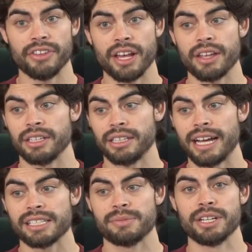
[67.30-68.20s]
And then at the
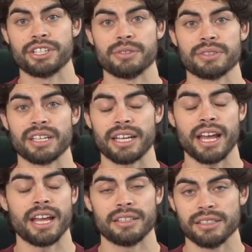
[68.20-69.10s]
last minute, she was like,
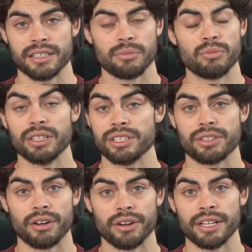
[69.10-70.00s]
hey, listen, I'm really
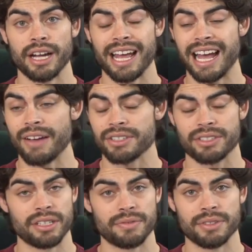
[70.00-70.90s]
sorry. I have to
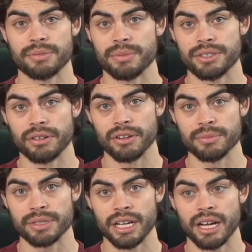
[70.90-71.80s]
study for these
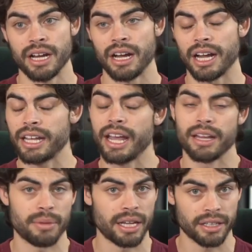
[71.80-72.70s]
midterms. I
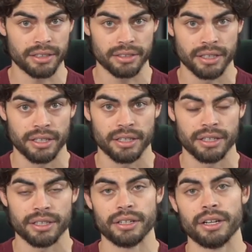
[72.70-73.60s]
can't make it.
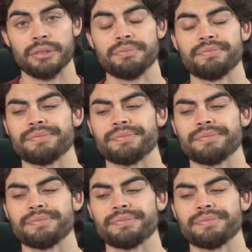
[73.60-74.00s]
You know?